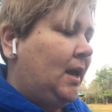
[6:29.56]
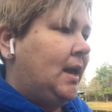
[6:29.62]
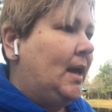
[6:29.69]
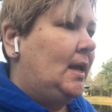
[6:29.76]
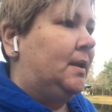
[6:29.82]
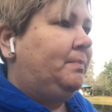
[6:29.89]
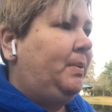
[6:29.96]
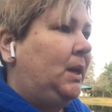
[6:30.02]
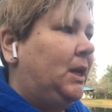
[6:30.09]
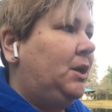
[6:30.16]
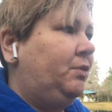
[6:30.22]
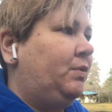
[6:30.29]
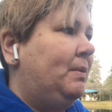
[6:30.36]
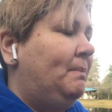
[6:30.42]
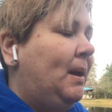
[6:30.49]
and
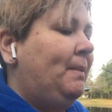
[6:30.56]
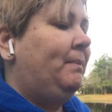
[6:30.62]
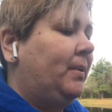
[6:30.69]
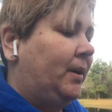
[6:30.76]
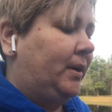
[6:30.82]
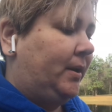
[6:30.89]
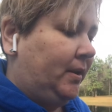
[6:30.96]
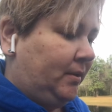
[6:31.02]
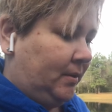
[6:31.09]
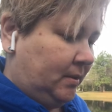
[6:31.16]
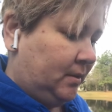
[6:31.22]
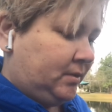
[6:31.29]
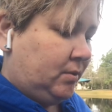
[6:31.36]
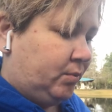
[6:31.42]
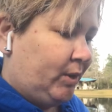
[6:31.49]
Peter remembered
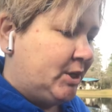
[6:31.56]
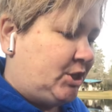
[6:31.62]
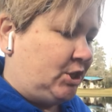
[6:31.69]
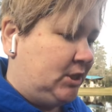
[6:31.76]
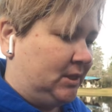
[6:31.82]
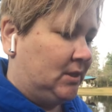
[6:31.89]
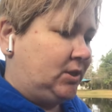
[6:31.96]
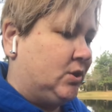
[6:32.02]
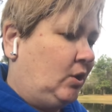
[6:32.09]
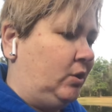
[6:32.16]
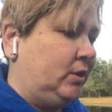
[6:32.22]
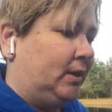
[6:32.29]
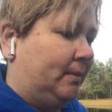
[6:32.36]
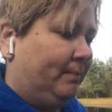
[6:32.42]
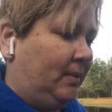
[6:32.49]
what Jesus
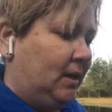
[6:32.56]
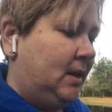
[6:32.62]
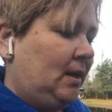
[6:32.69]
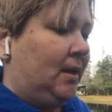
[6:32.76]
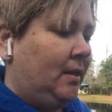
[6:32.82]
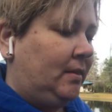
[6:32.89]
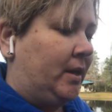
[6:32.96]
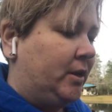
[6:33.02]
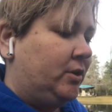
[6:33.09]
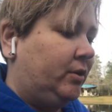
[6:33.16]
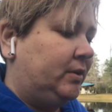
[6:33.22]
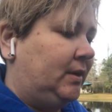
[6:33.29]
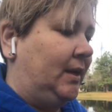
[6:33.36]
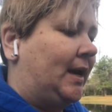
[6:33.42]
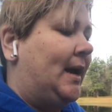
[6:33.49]
told him, that
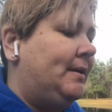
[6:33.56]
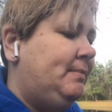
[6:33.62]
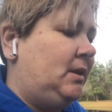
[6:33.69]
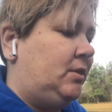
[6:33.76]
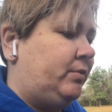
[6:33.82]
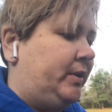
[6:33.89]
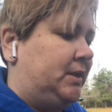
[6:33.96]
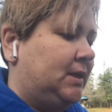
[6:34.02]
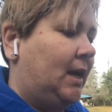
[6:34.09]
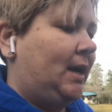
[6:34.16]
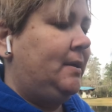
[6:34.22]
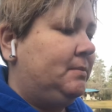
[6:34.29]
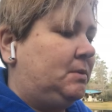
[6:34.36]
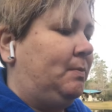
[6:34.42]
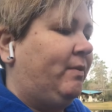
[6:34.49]
you'll deny me 3
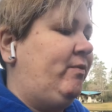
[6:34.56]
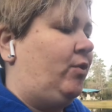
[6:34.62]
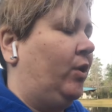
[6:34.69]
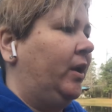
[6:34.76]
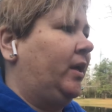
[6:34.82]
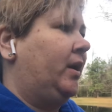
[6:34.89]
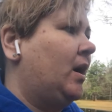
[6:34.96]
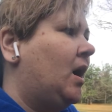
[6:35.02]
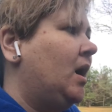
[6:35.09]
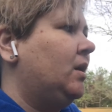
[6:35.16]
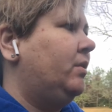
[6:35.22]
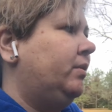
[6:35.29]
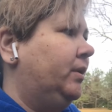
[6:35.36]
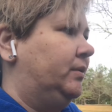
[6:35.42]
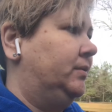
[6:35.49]
times before the cock
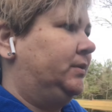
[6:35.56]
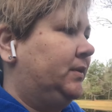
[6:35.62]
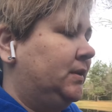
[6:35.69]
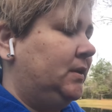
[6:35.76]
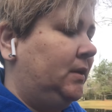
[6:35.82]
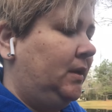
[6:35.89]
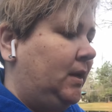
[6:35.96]
crows.